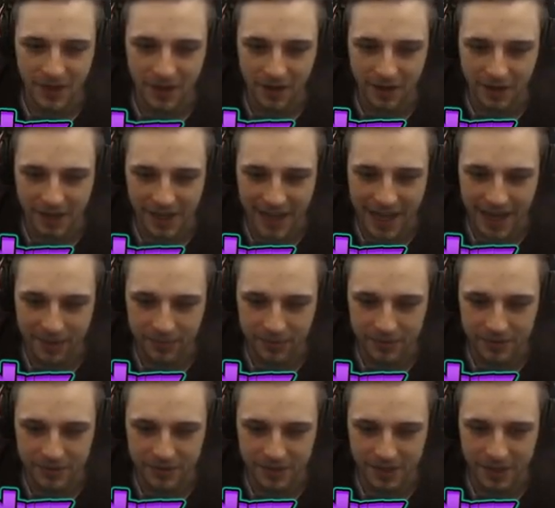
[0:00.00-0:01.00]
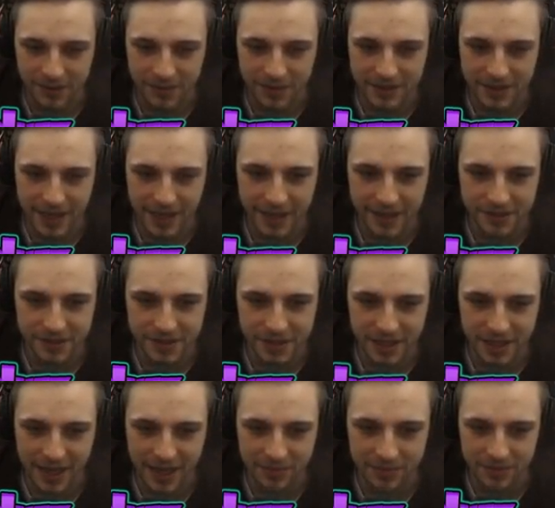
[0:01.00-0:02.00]
Hardy Apple, don't care about that.
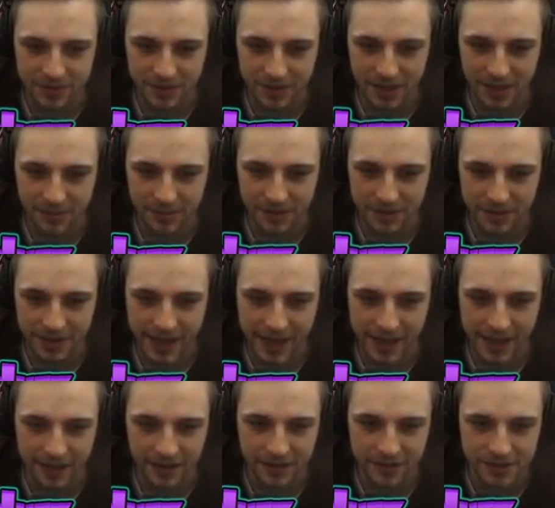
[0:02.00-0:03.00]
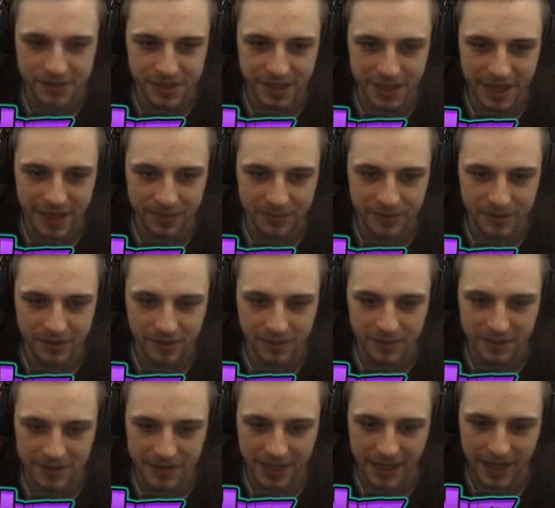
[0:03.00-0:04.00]
Jade Apple, don't care about that. Another Jade Apple, don't care
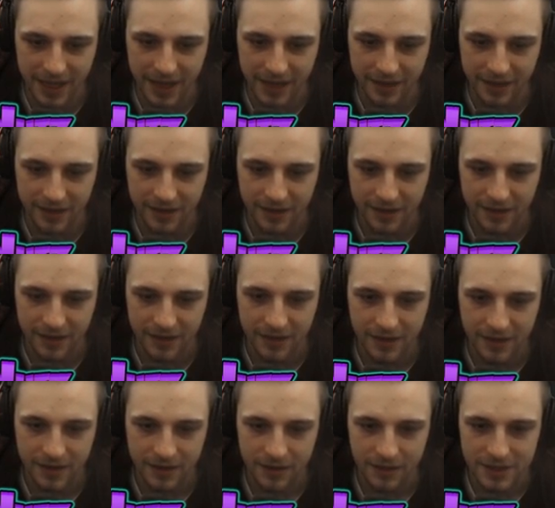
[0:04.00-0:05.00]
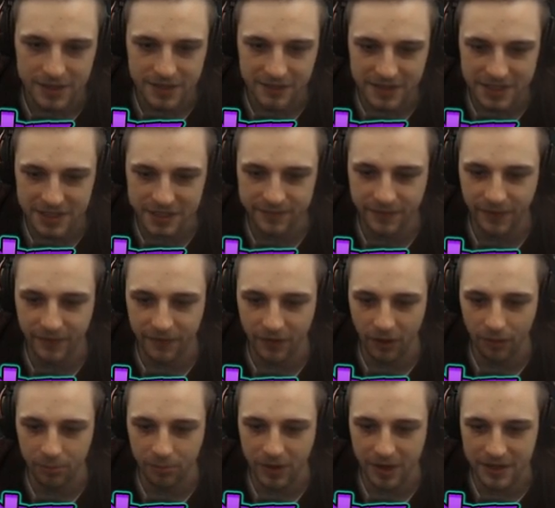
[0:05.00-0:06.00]
about that. The rest of this is for
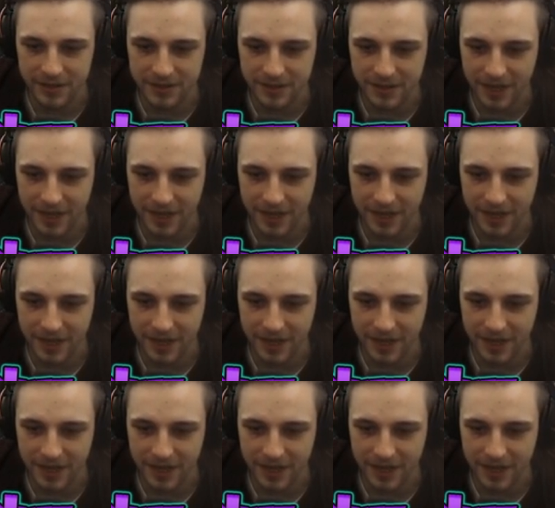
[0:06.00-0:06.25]
Vault Bronze.